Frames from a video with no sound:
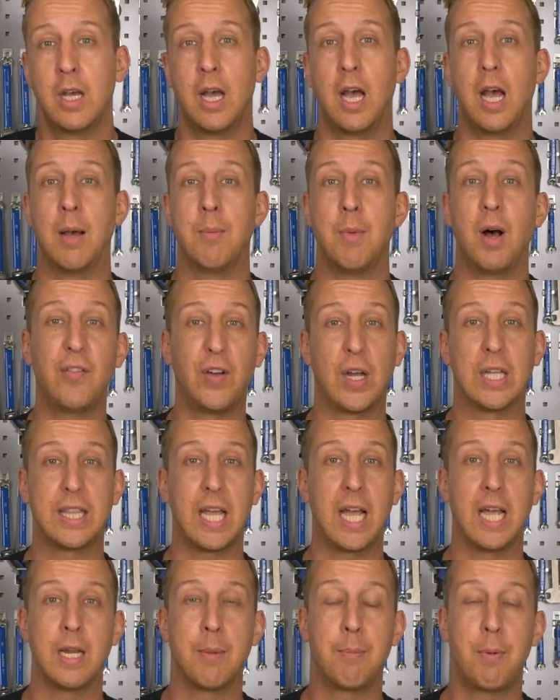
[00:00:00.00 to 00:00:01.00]
Um, I've had
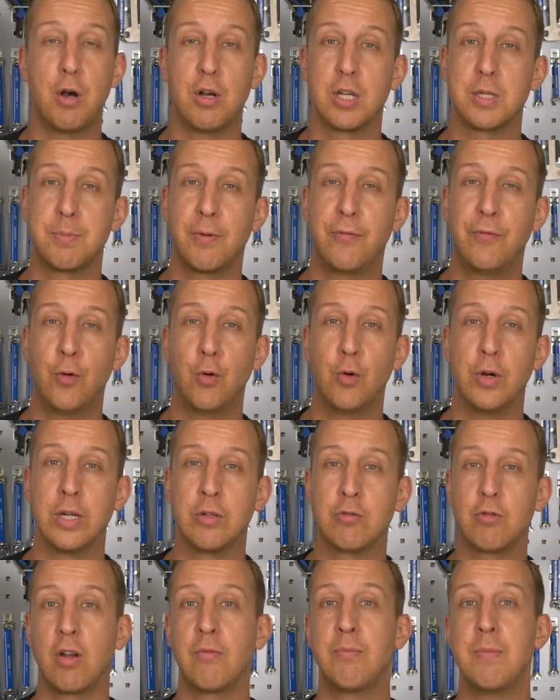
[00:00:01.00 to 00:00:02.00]
that in the past before.
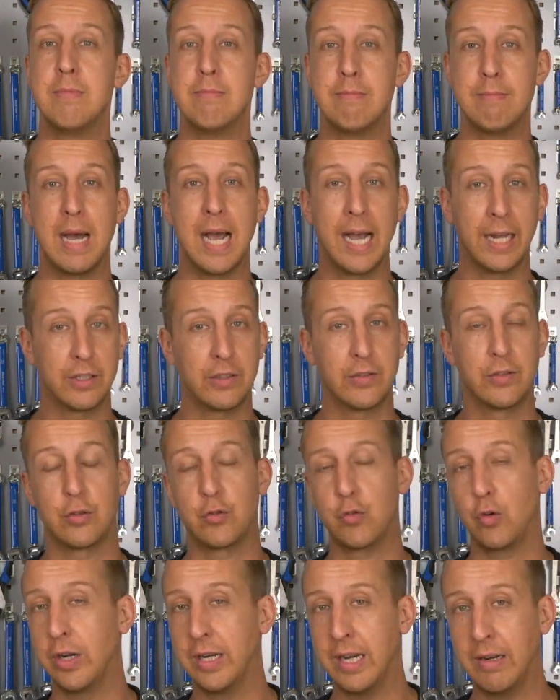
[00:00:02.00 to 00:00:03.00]
It drove me mad because I
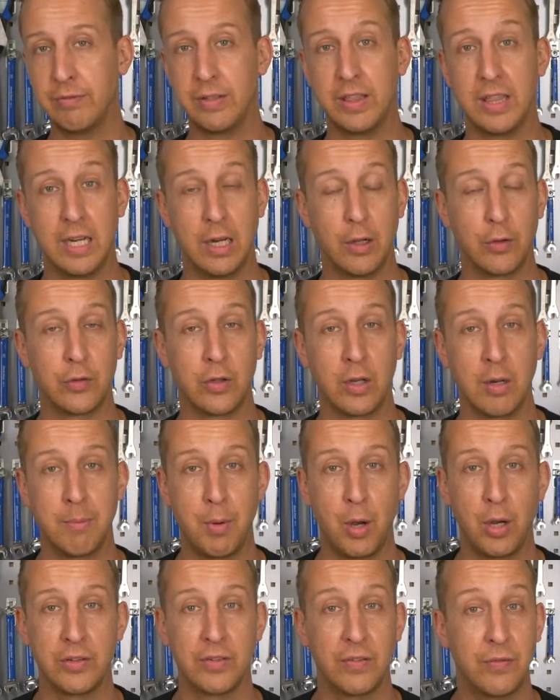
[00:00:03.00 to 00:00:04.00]
tried everything else on the
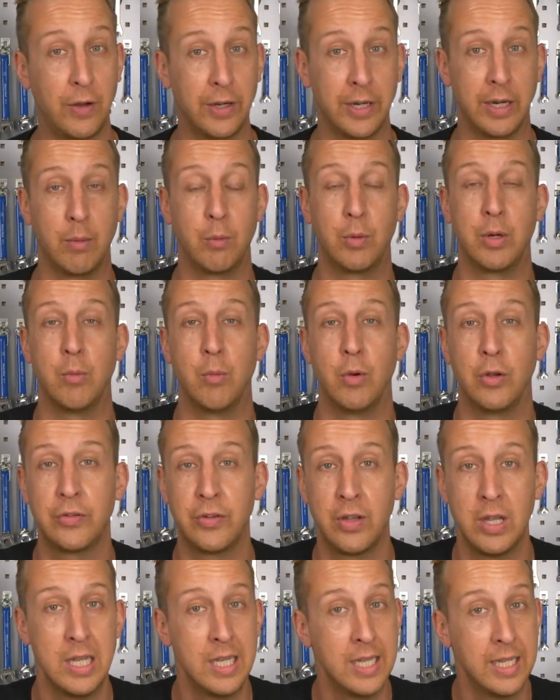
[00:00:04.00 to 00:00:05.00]
bike to find out what it
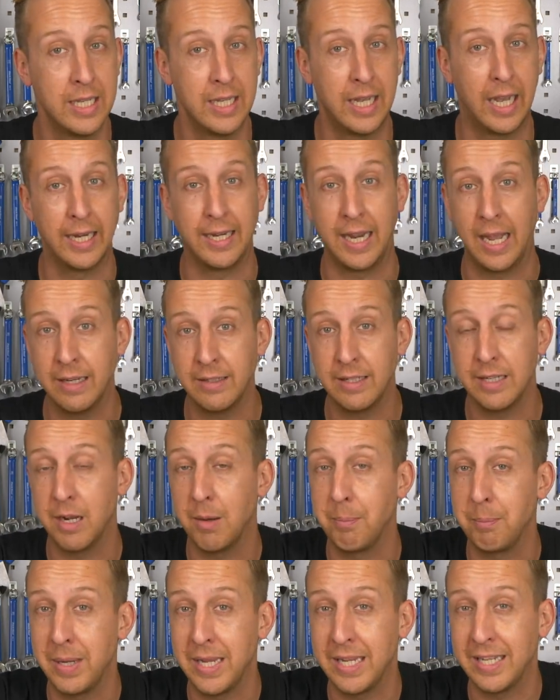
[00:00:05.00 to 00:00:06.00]
was and it ended
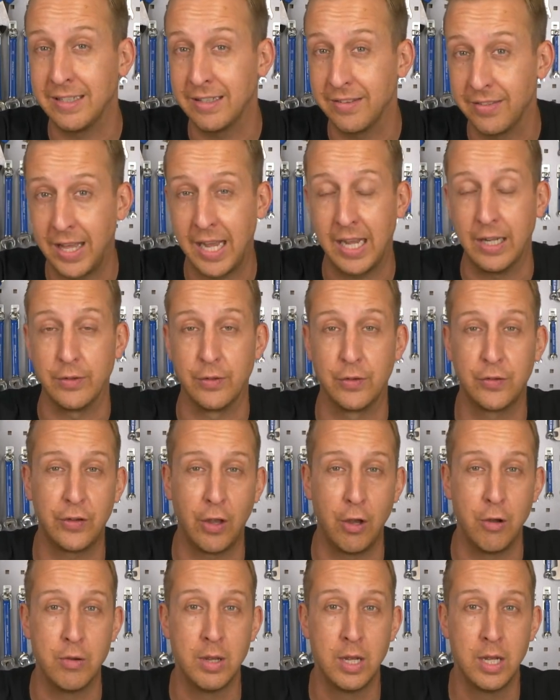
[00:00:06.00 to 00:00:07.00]
up being that.
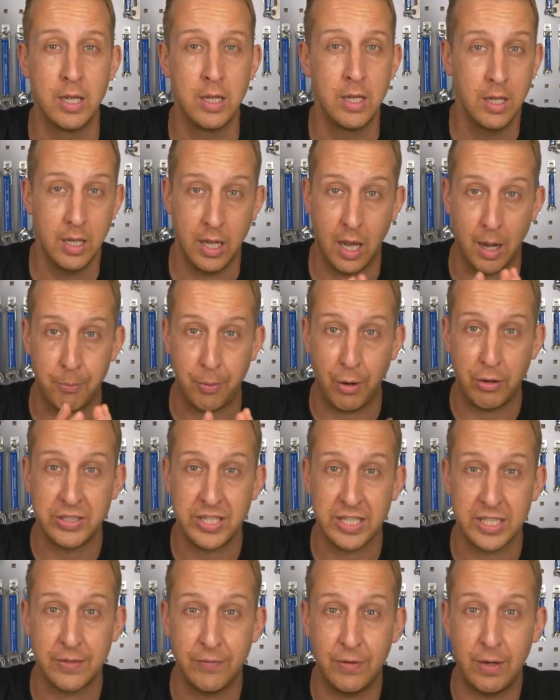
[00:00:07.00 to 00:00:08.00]
So uh,
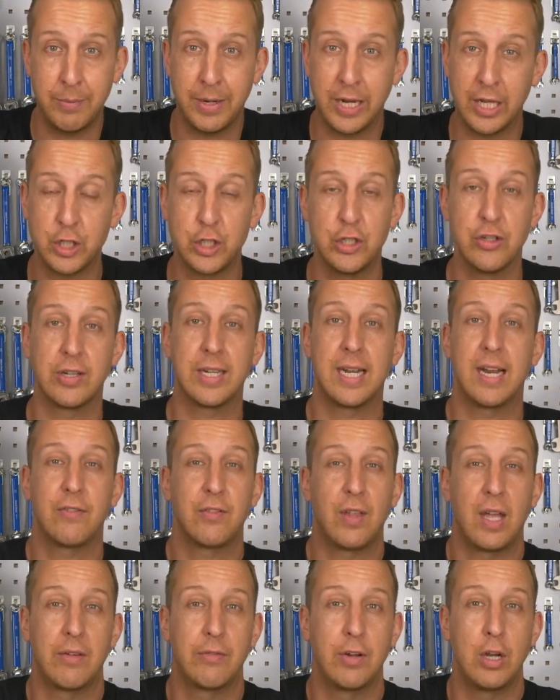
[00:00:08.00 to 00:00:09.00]
process of elimination, you're gonna have
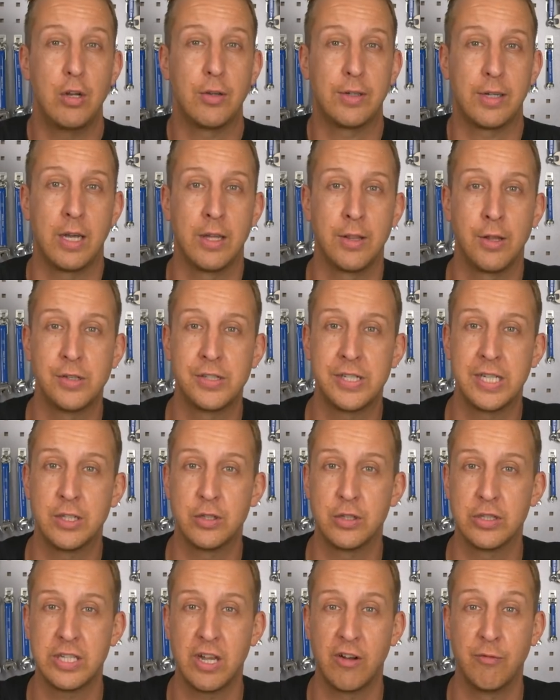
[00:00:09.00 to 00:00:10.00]
to have a look at those
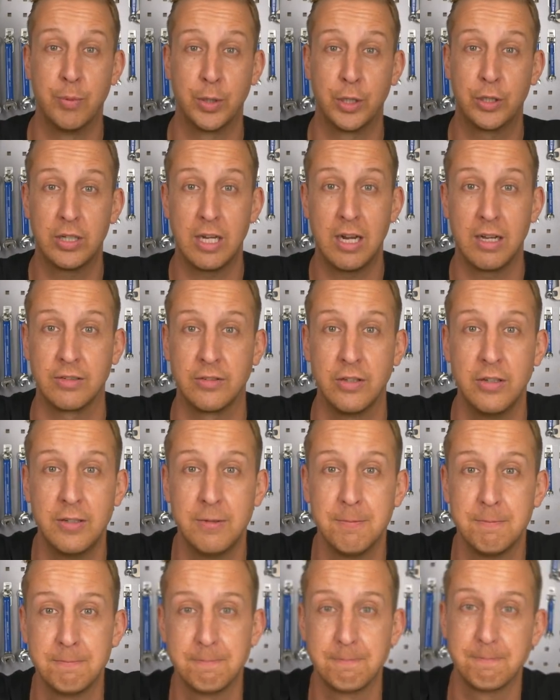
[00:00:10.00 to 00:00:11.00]
things yourself, but good luck,
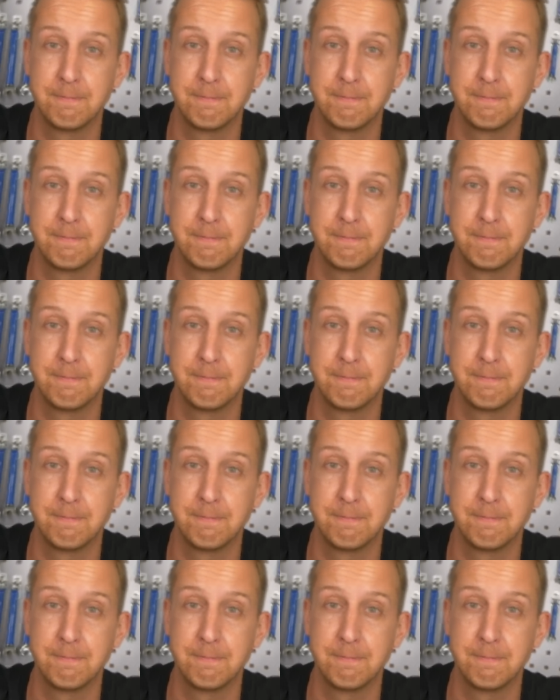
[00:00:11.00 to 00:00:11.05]
dude.